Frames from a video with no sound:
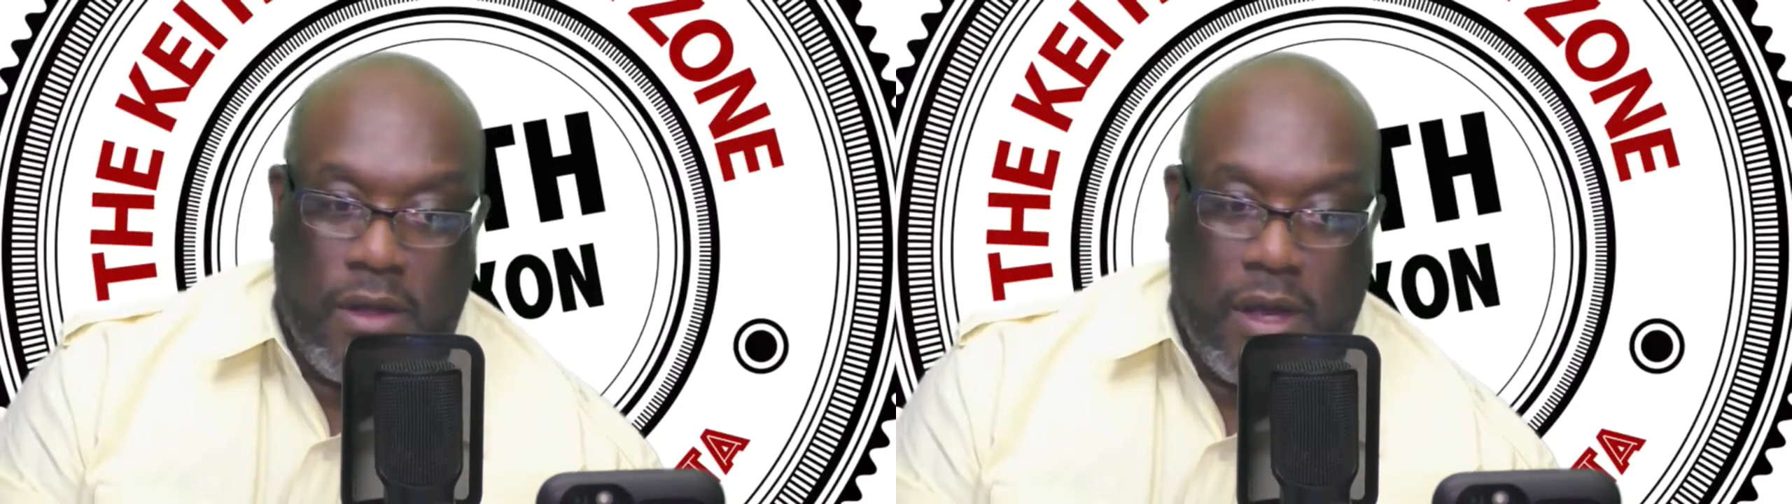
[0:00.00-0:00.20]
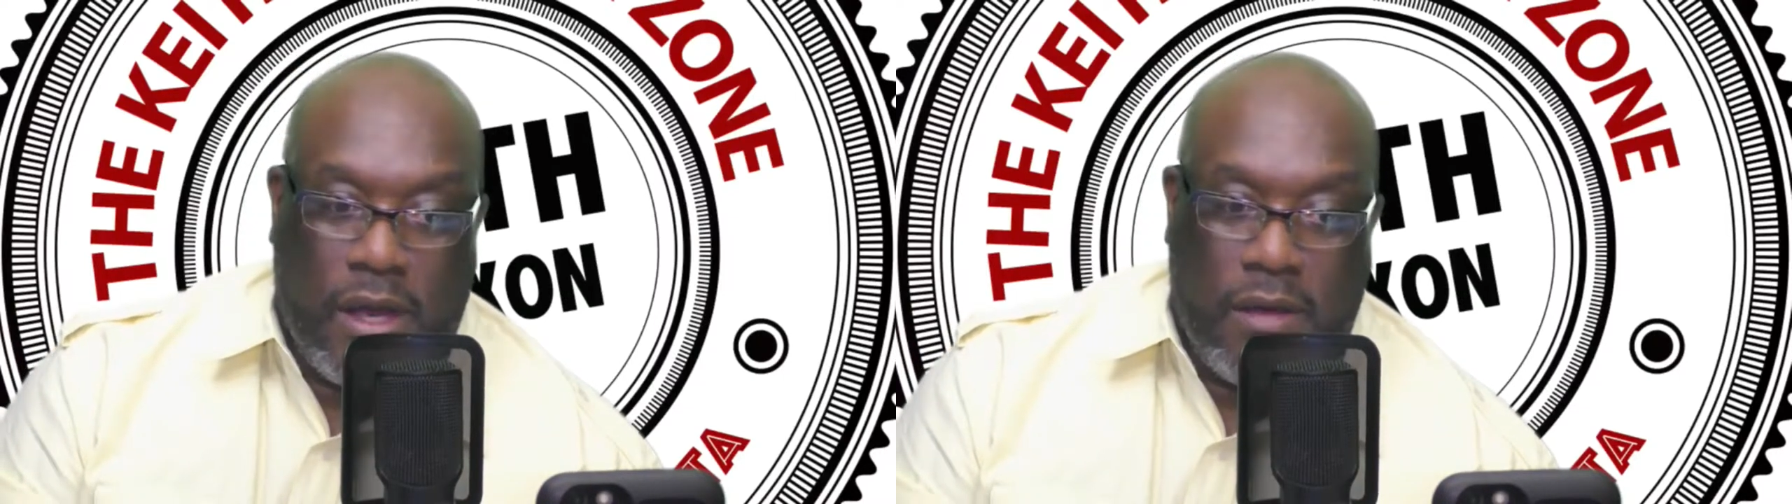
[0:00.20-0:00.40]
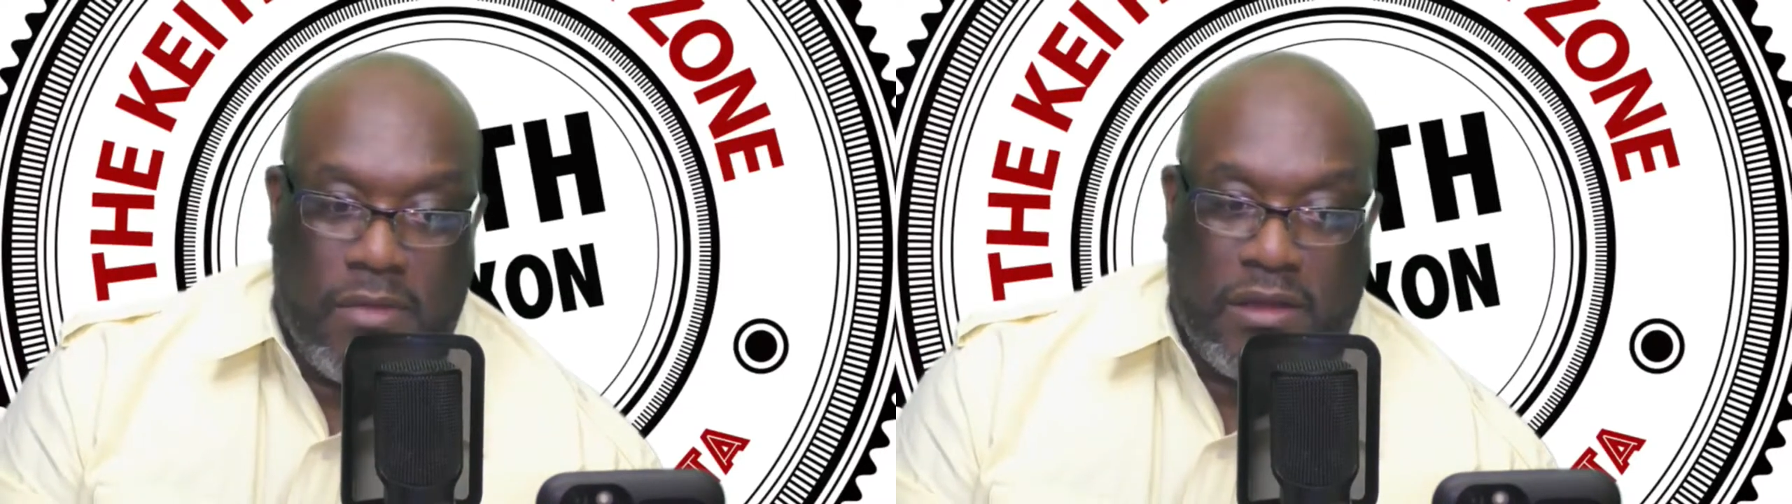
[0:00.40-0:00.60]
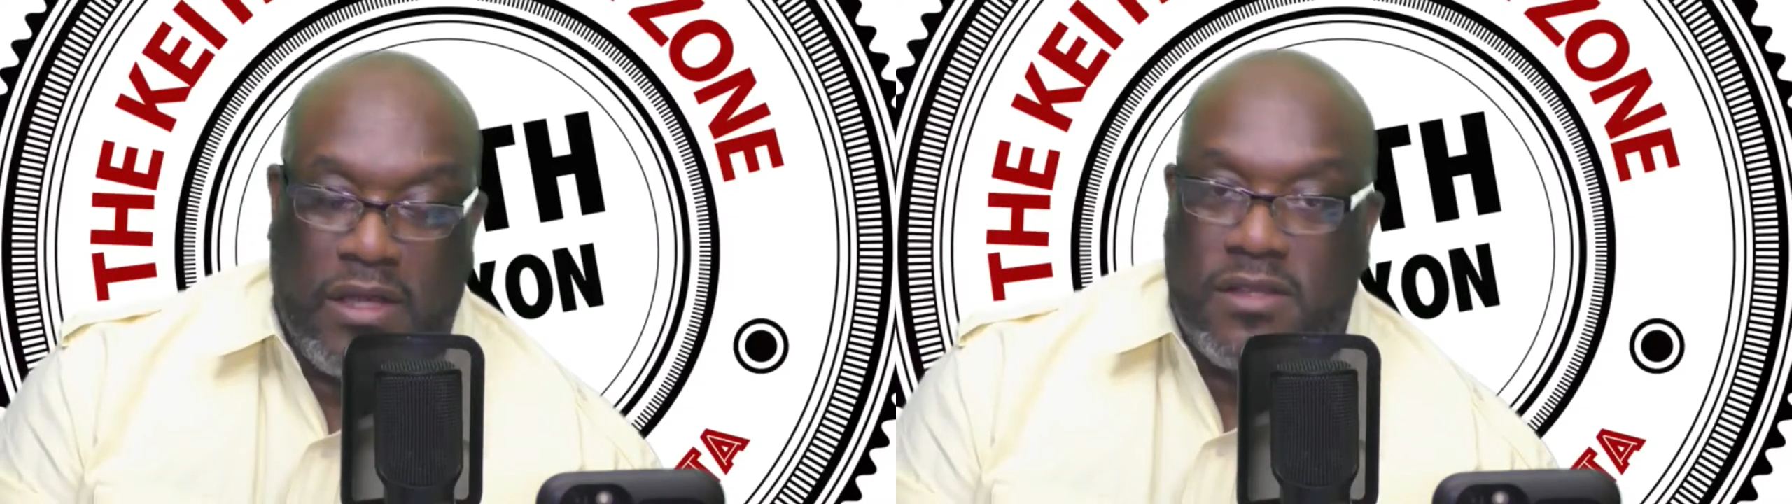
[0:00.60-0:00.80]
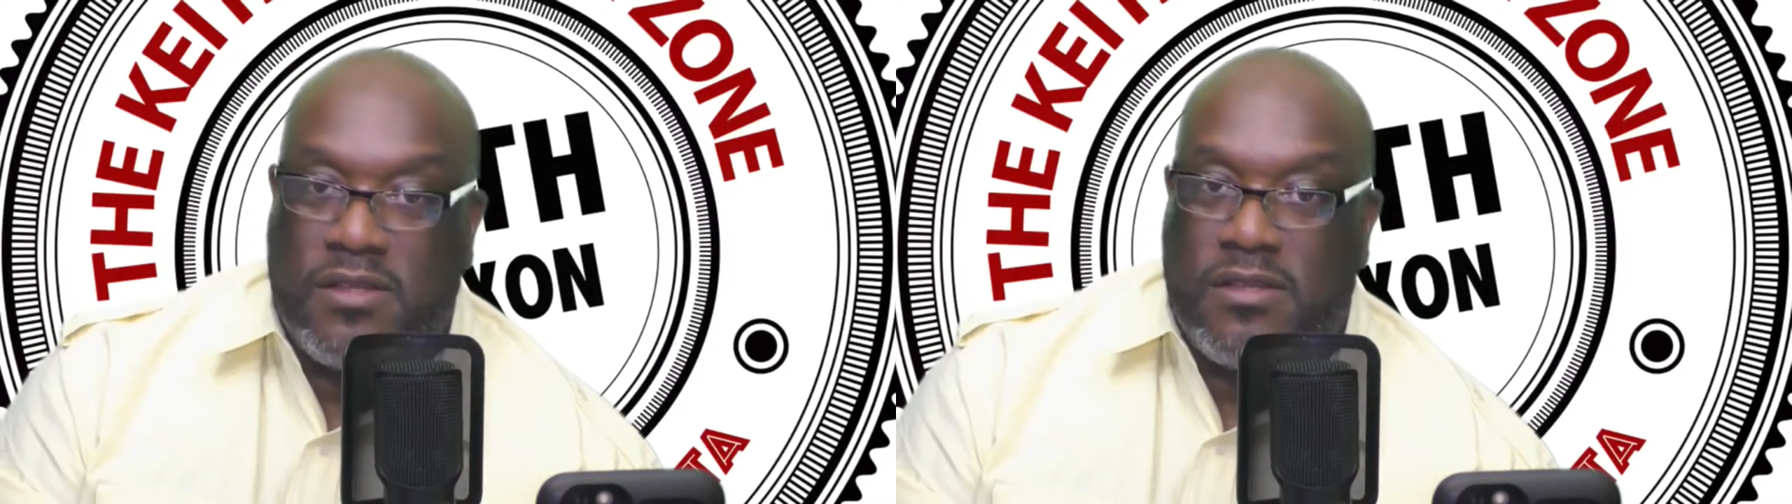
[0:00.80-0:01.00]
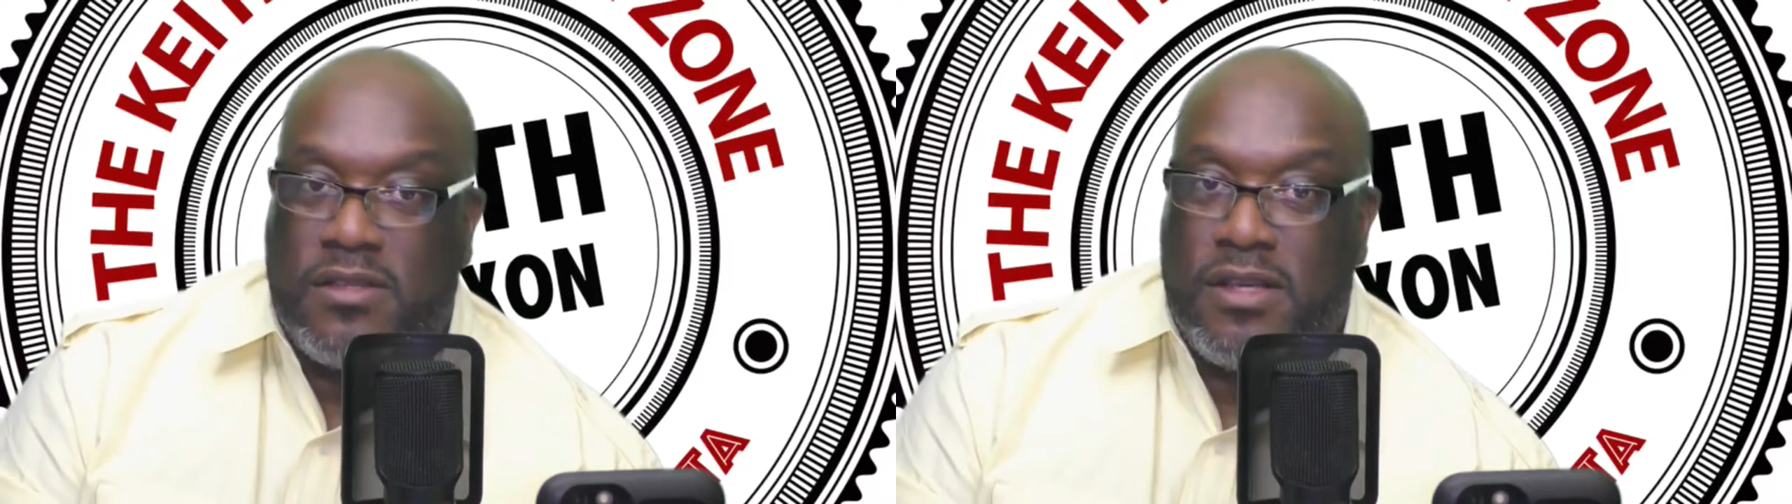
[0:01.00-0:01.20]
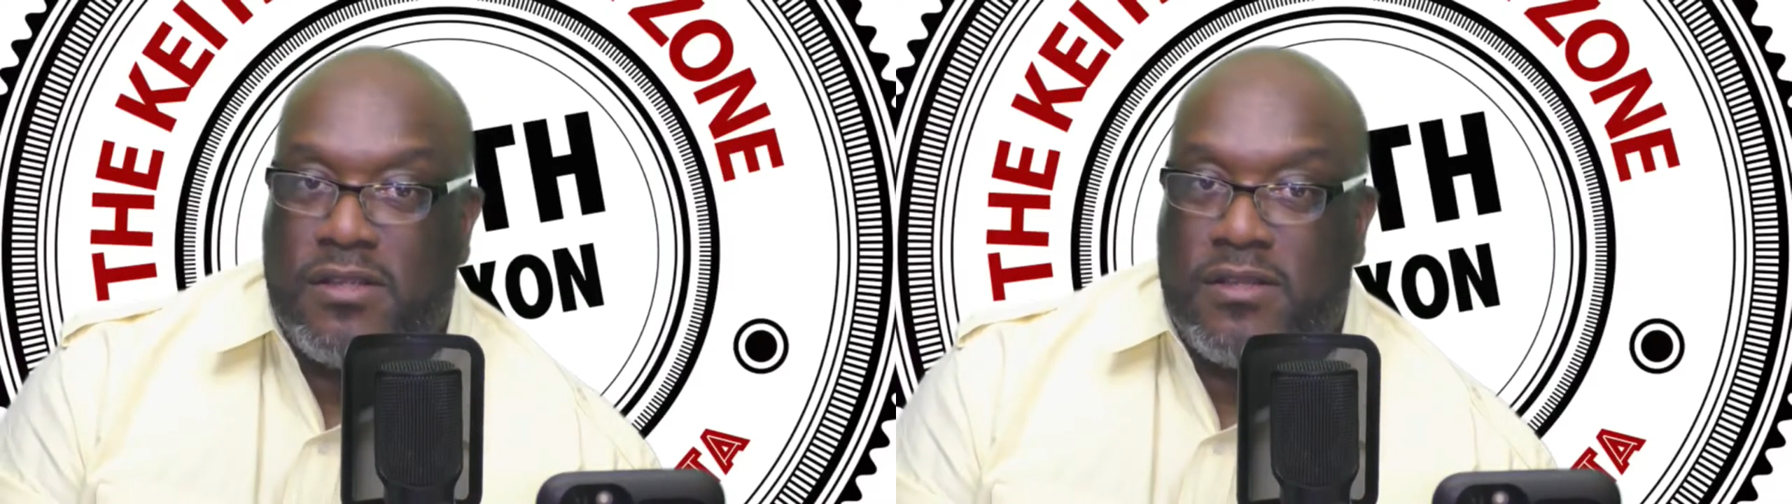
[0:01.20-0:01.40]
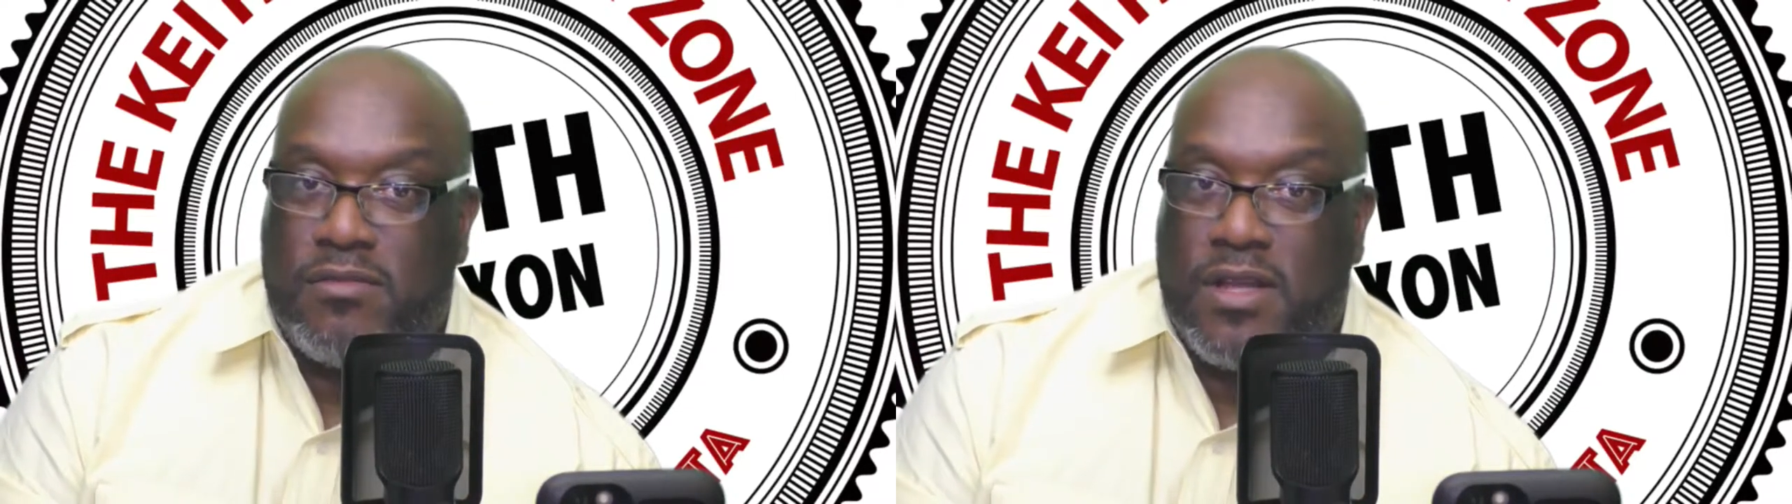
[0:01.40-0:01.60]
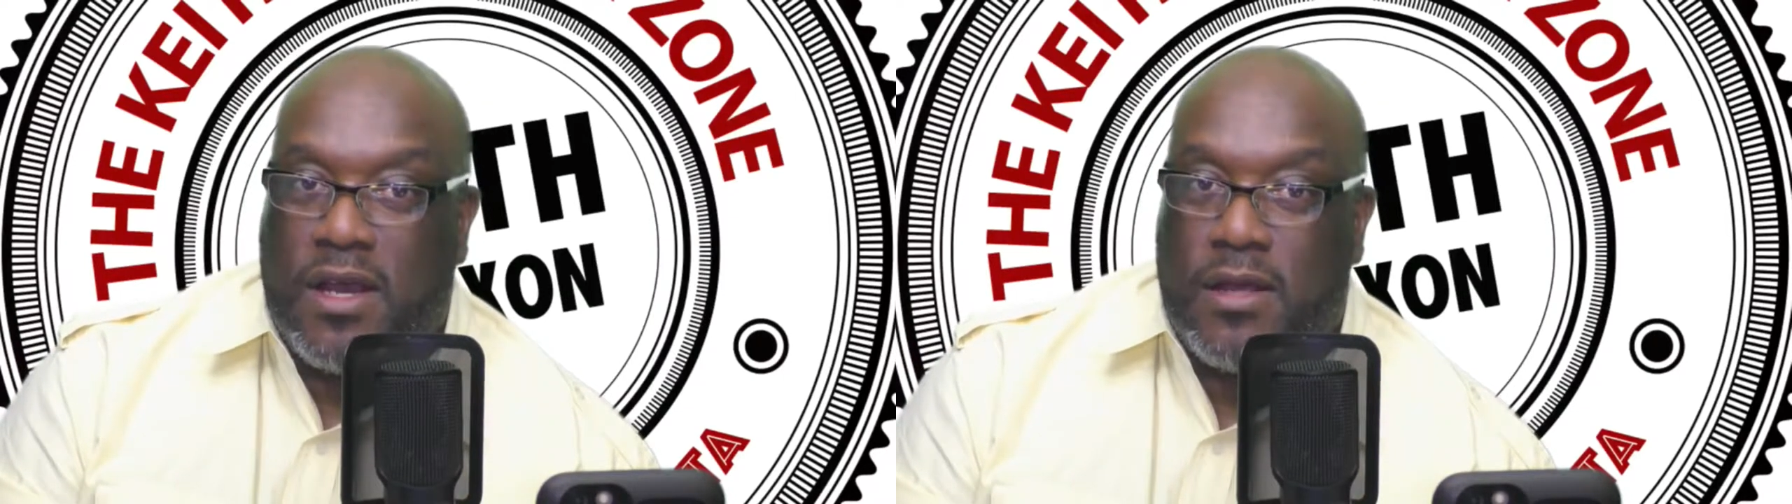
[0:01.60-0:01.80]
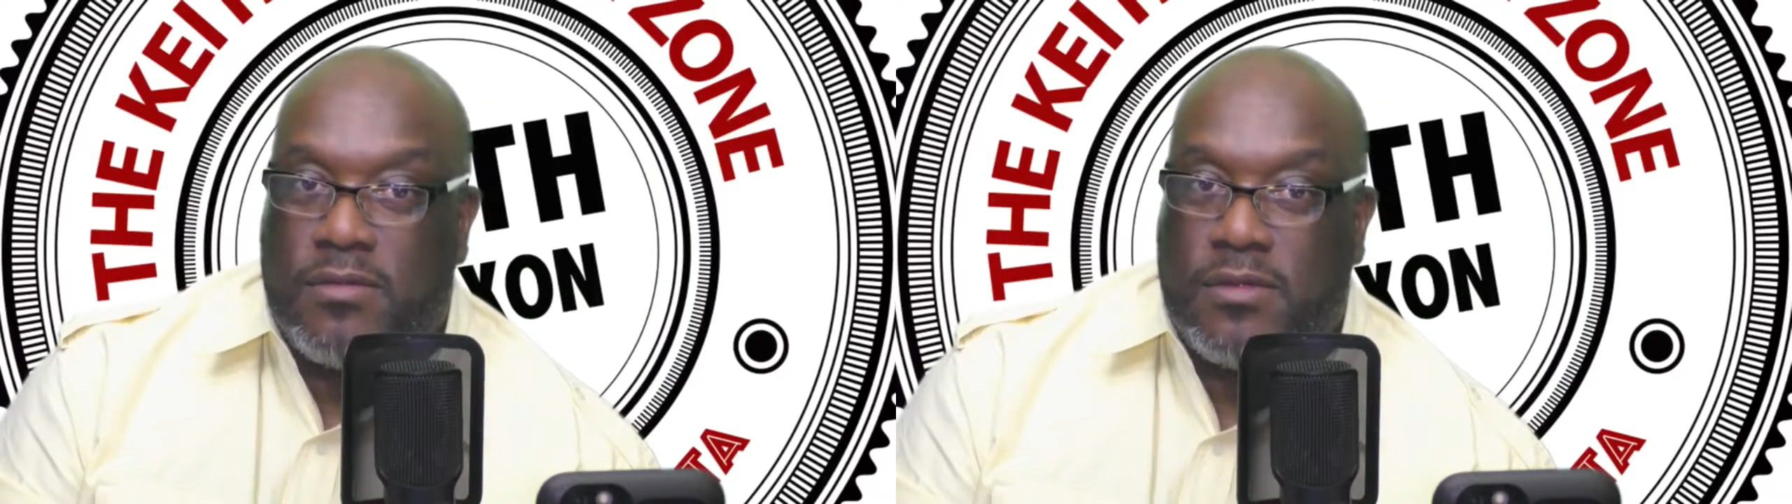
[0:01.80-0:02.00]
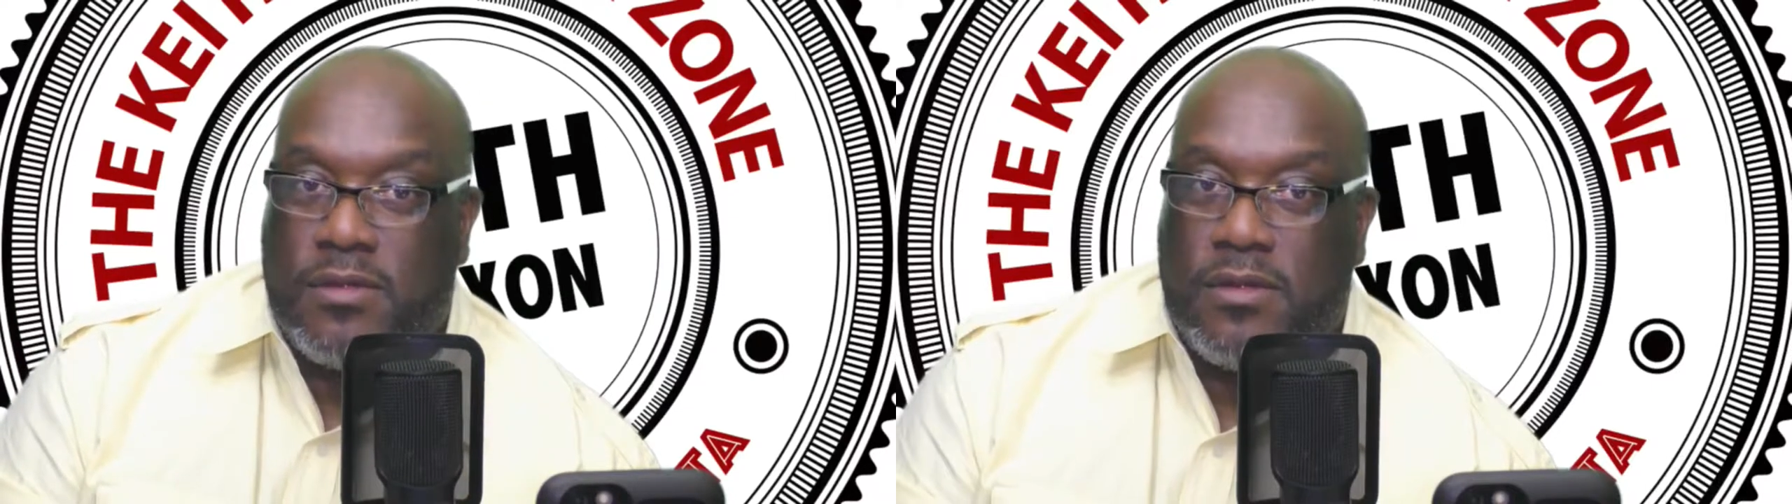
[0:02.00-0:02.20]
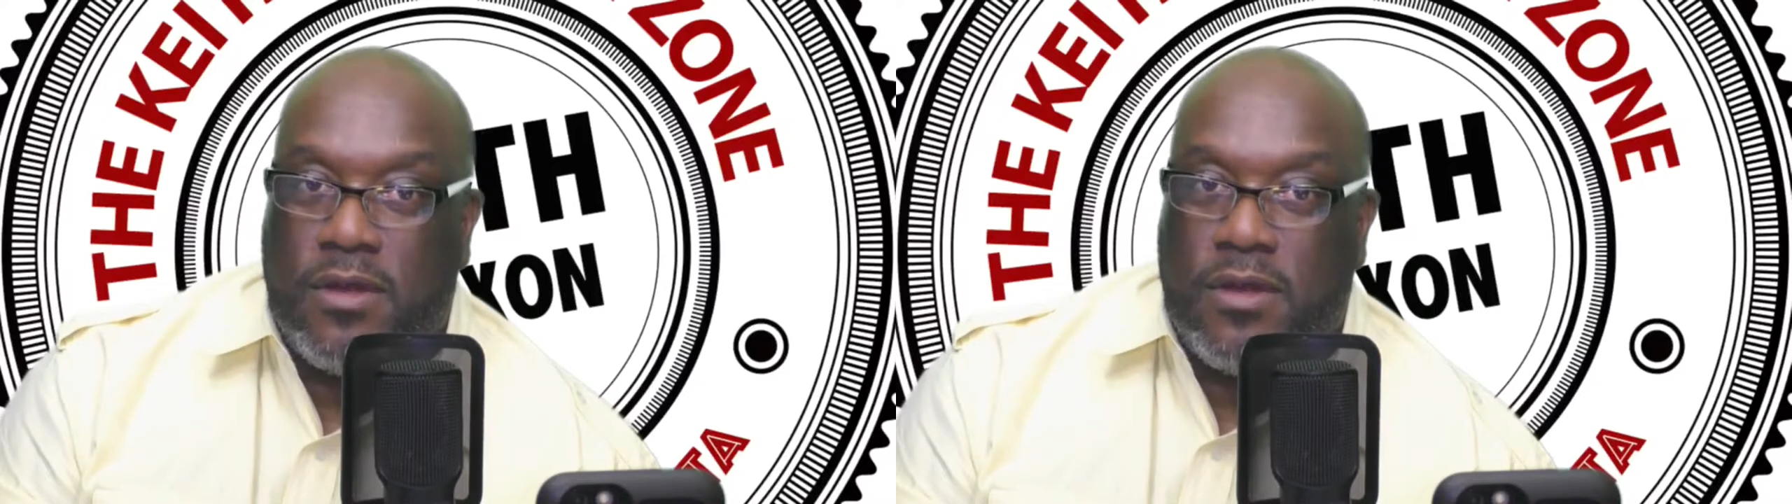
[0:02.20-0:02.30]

I think it's a sin sometimes.